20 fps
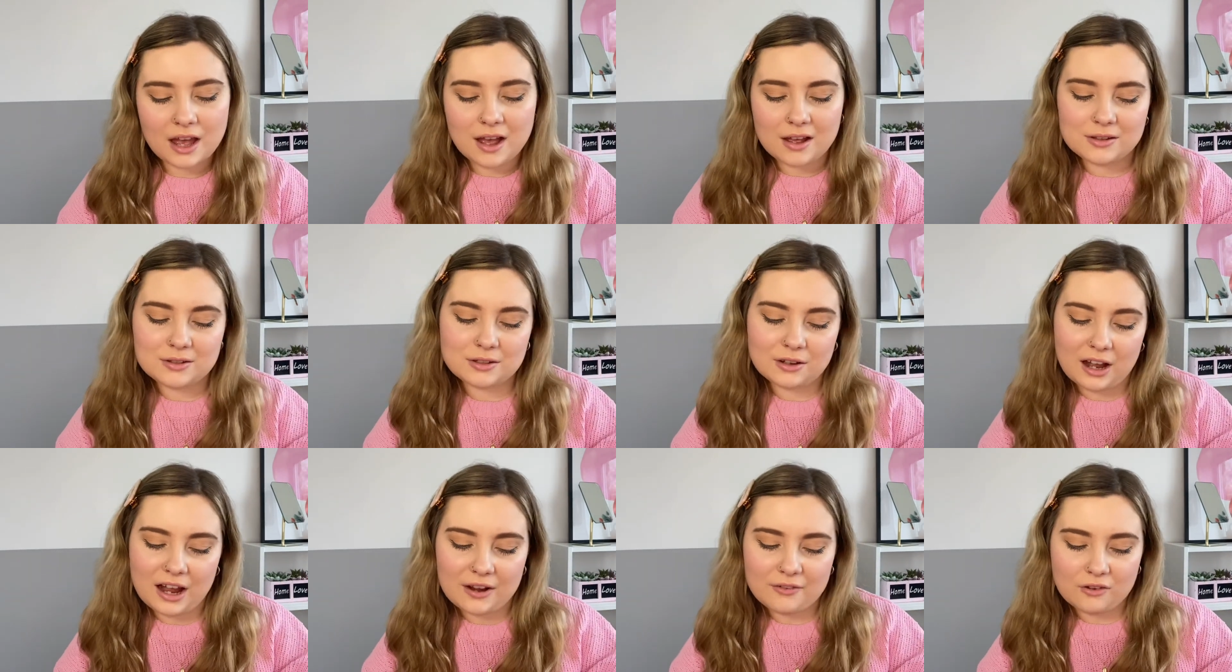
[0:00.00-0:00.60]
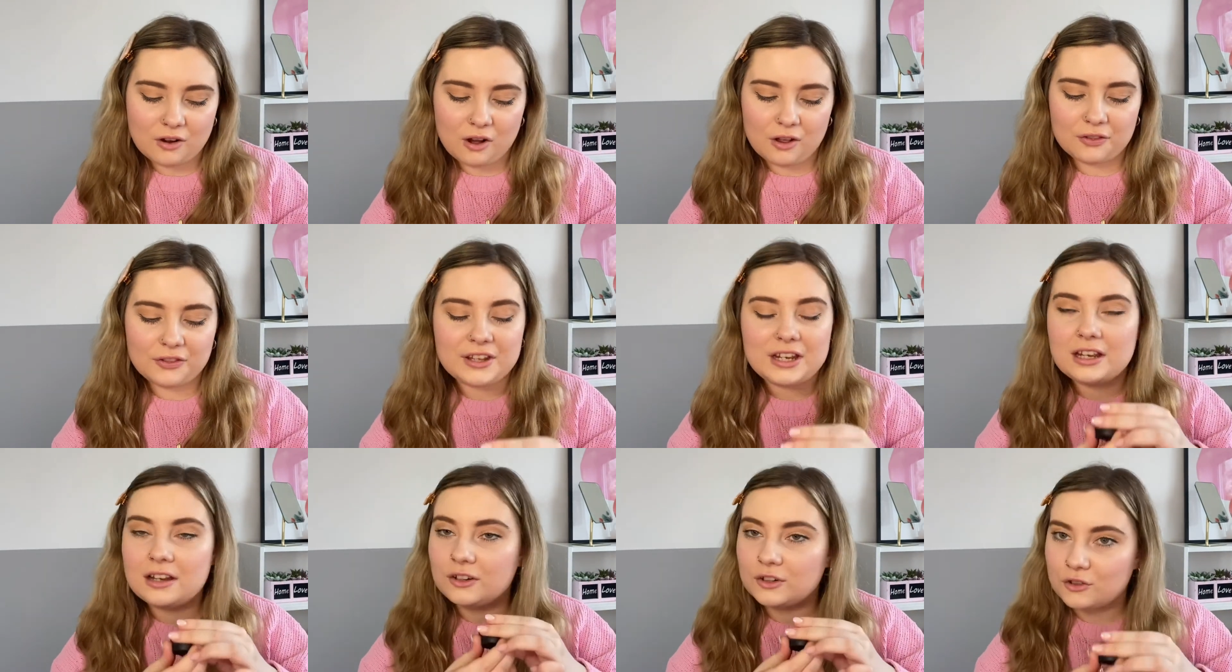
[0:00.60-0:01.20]
So I've got
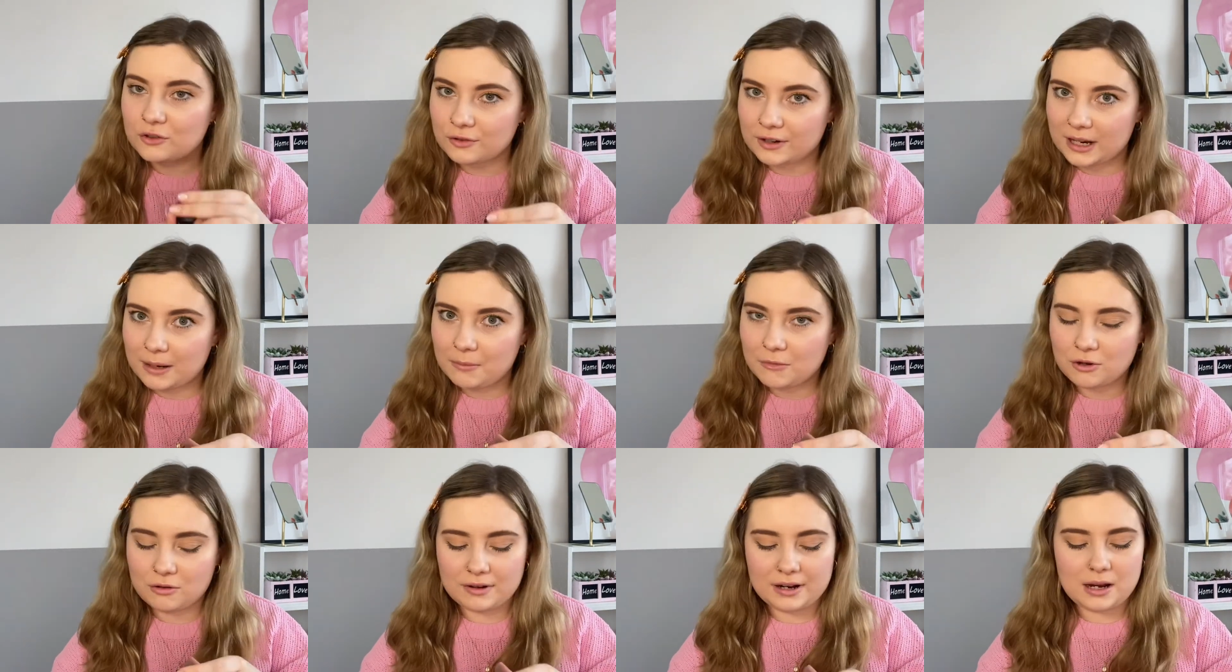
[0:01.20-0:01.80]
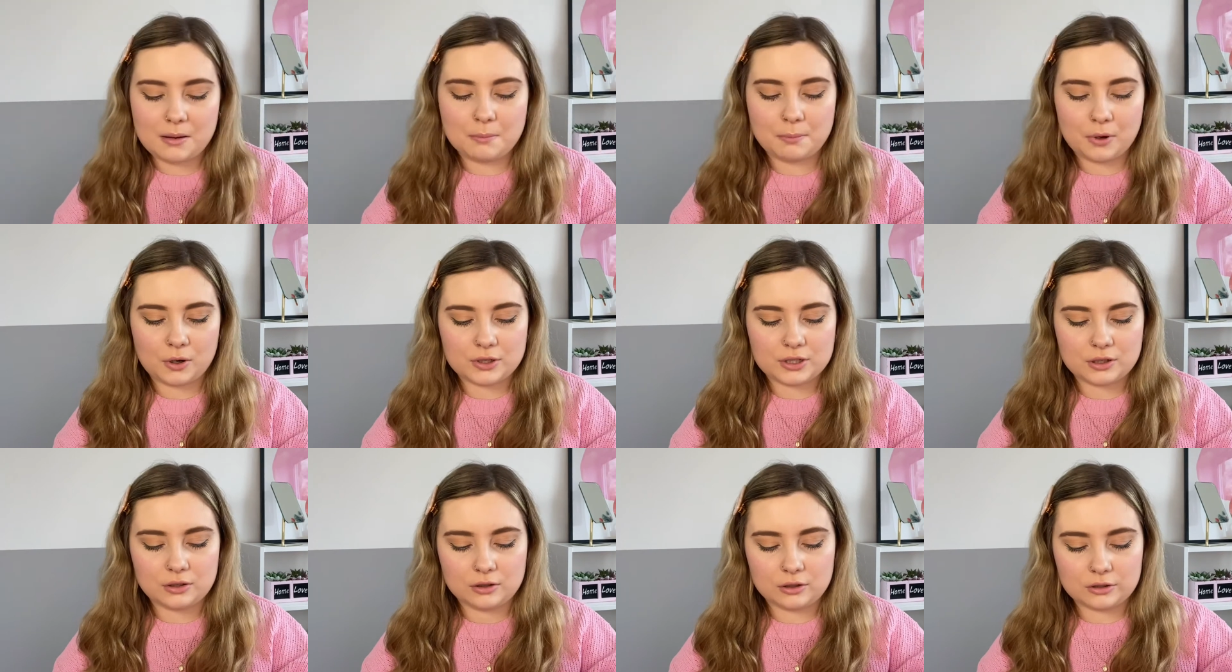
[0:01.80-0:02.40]
the Dream Cream
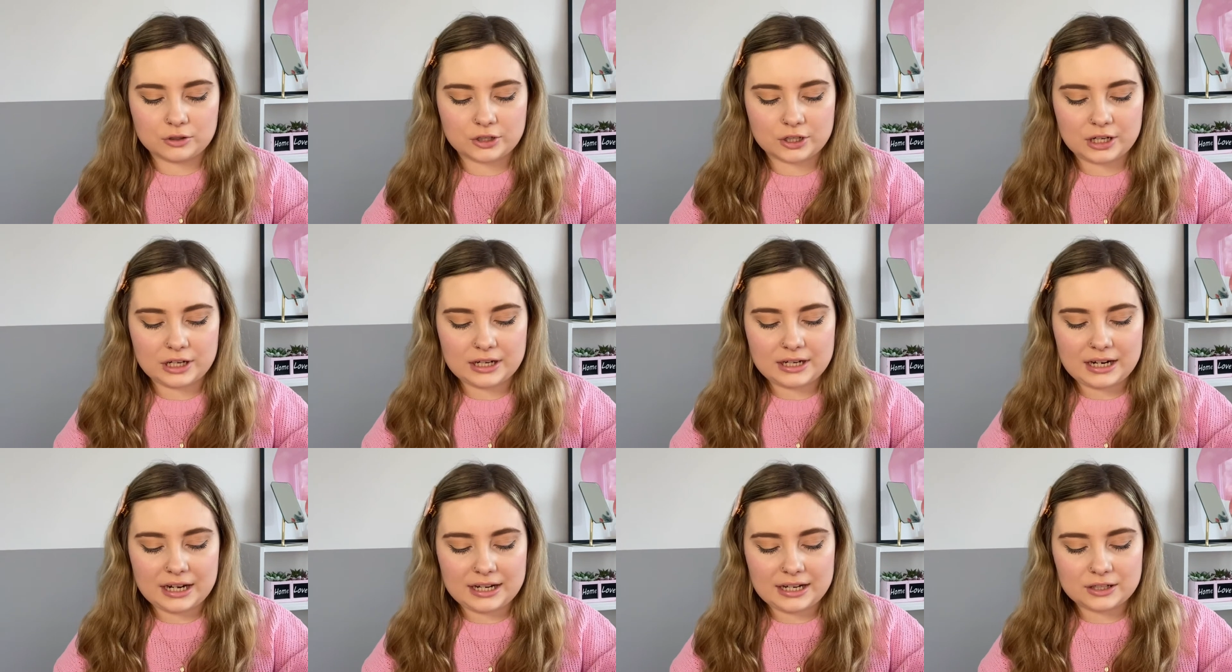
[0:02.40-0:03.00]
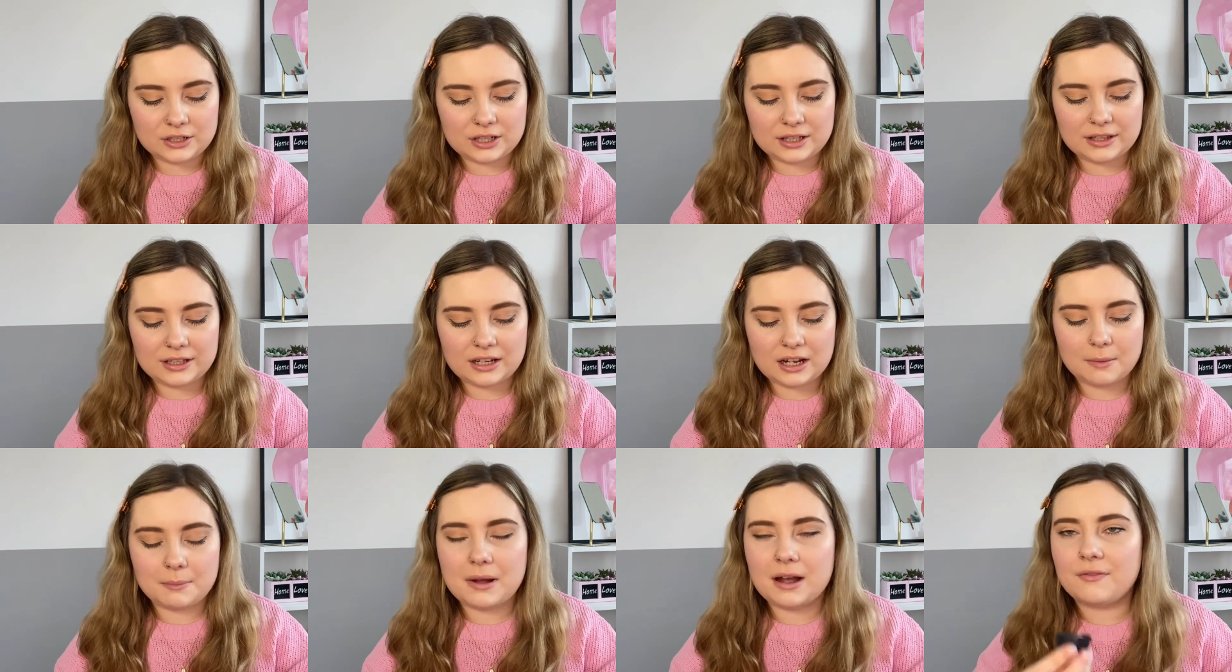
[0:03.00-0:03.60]
Body Lotion. I actually
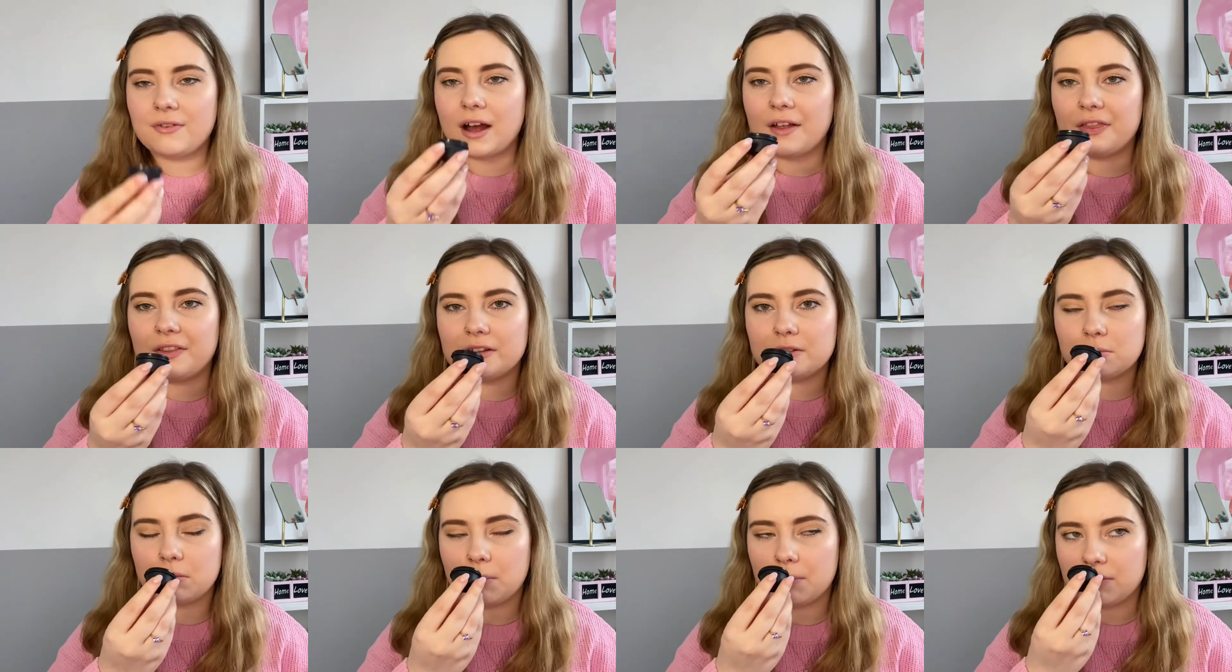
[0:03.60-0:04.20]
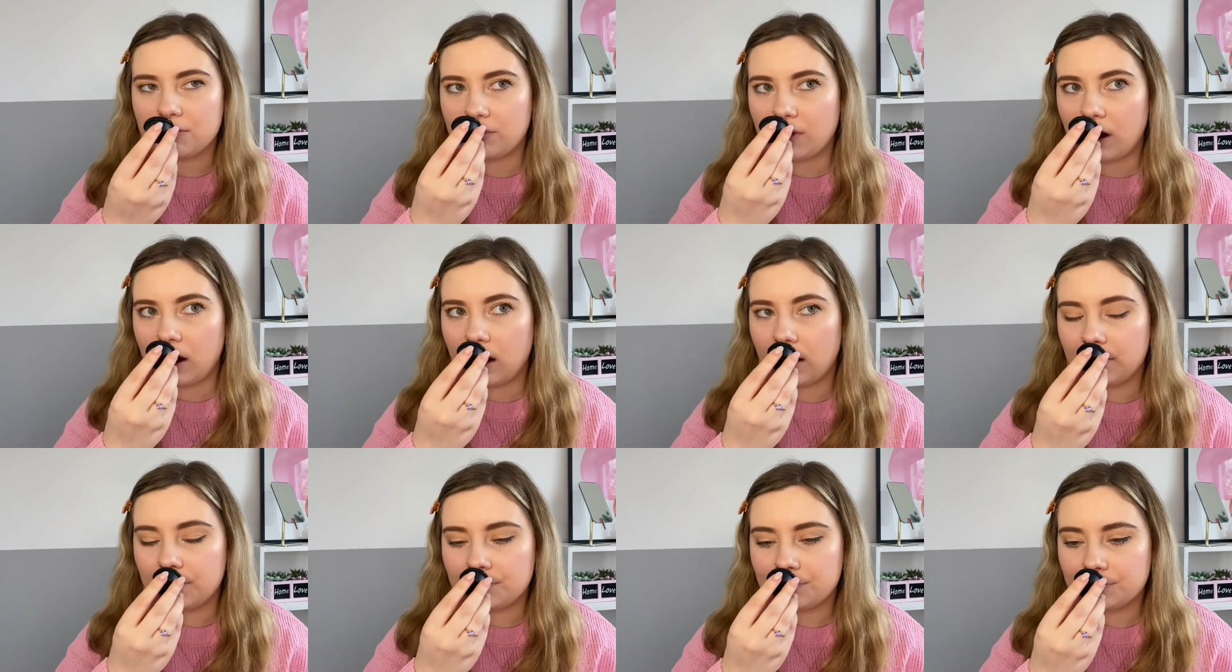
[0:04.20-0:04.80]
think I might have had this one
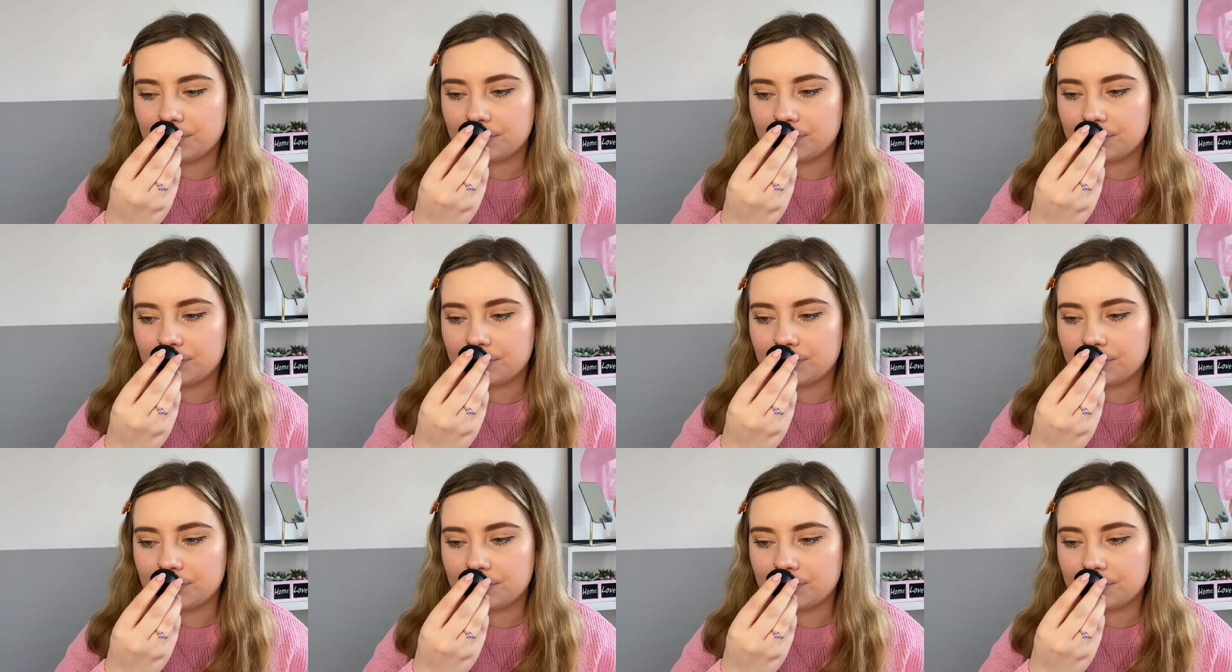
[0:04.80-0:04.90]
before